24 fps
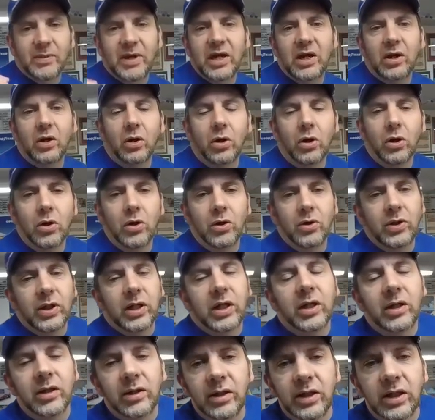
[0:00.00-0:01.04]
may have heard
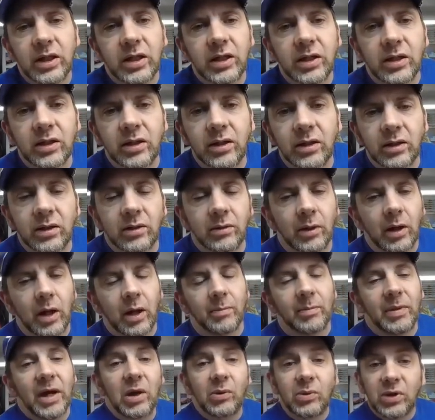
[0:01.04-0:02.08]
in the uh,
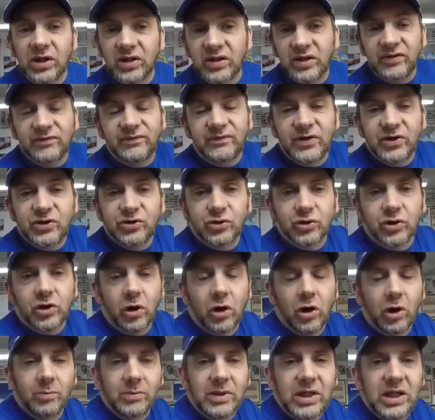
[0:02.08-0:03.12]
biweekly feature
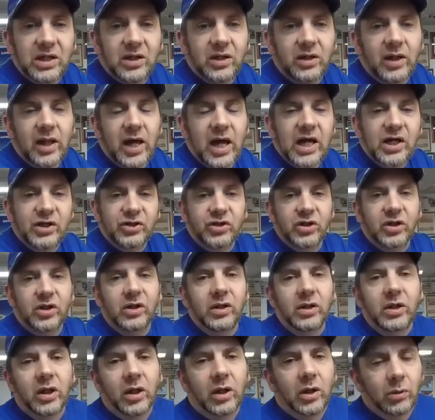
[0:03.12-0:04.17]
car, me and
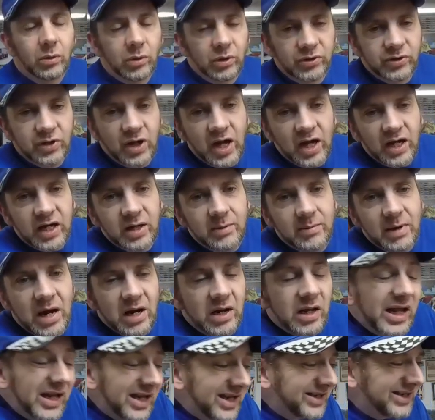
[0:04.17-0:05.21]
Elijah were talking about
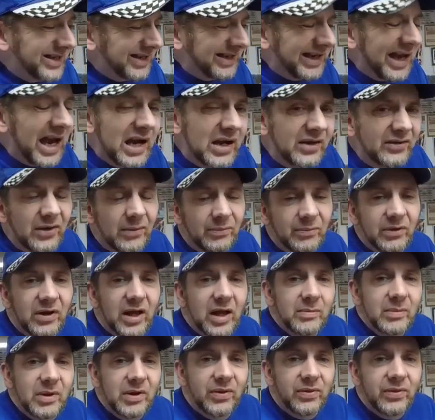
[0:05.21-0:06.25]
it, and this is kind of something
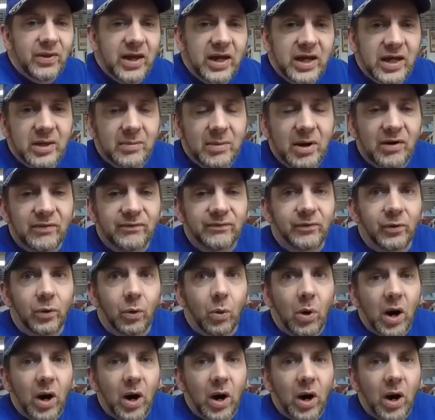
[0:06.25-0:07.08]
I've been thinking about for a